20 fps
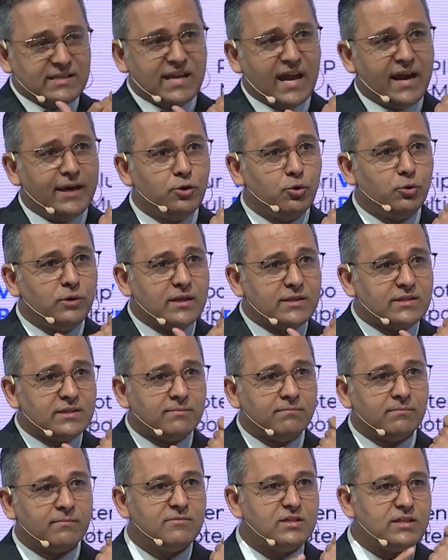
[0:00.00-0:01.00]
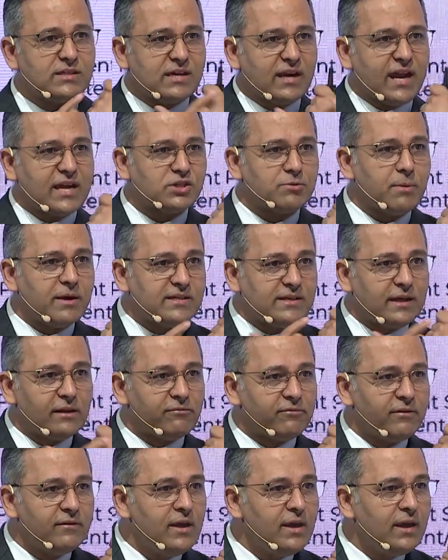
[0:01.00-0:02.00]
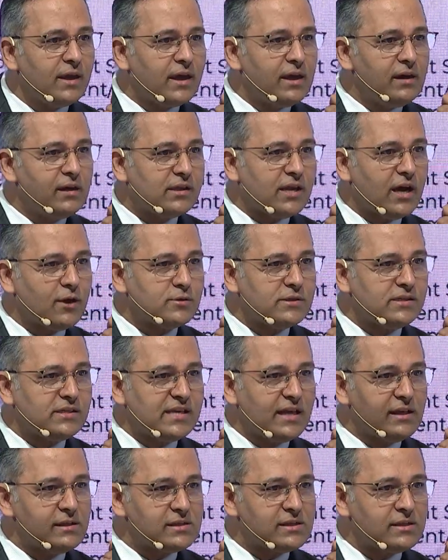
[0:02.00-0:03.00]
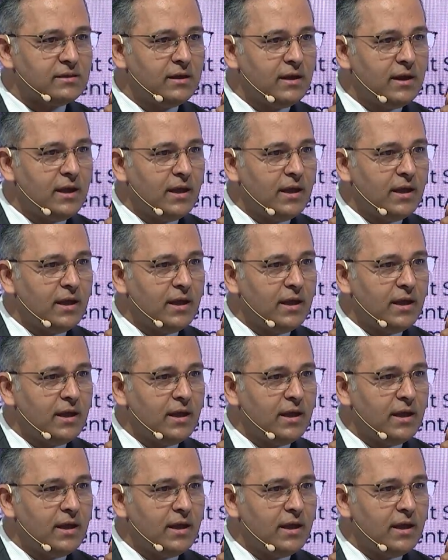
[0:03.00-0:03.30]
say I do this, just scratched myself, killed 1,000 cells.